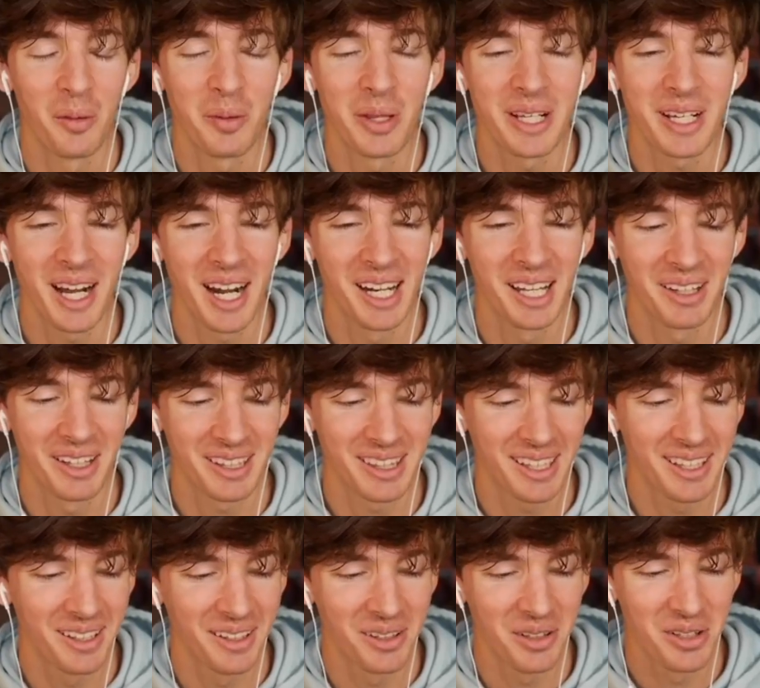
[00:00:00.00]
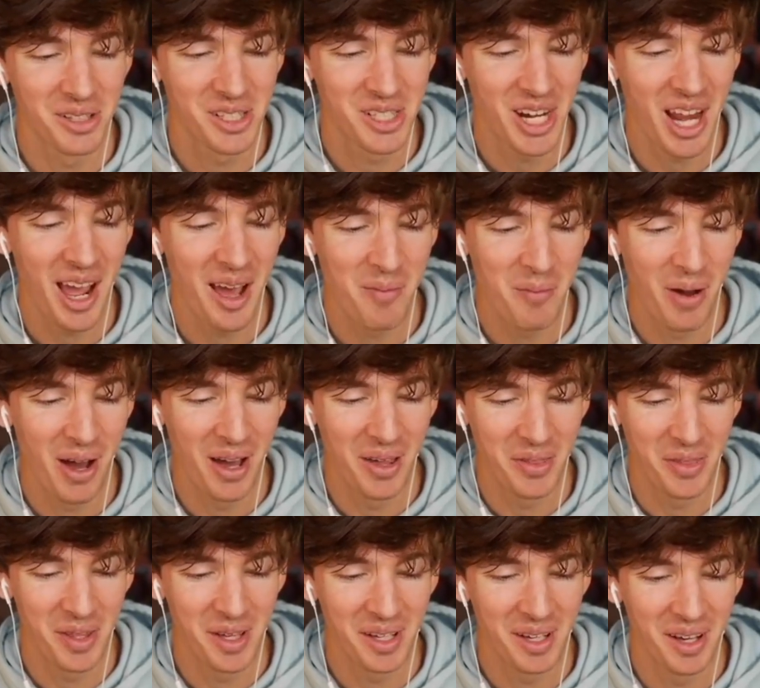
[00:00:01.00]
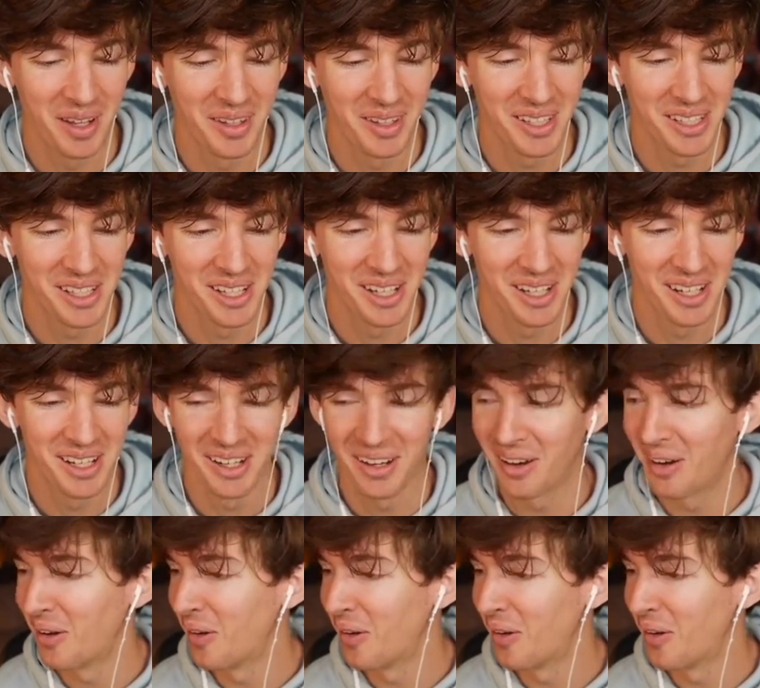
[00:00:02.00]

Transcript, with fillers: be kind of like the little chatbot thing on the uh